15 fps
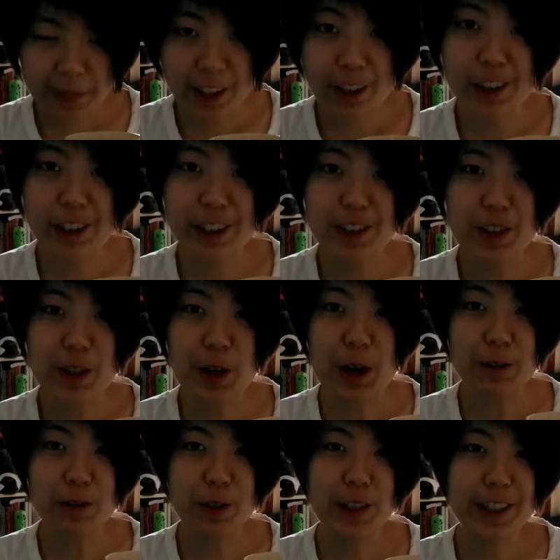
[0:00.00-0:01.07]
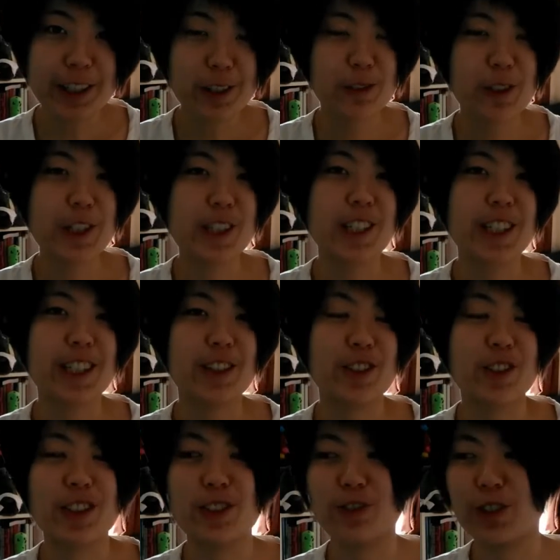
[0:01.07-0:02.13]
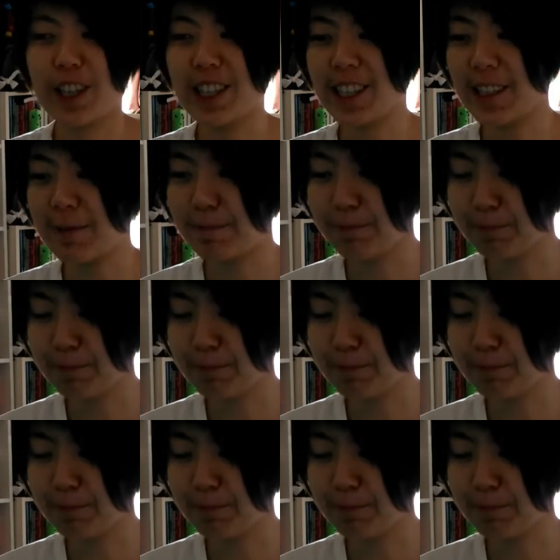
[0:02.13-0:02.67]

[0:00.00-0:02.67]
Okay, so I feel like the first thing I should address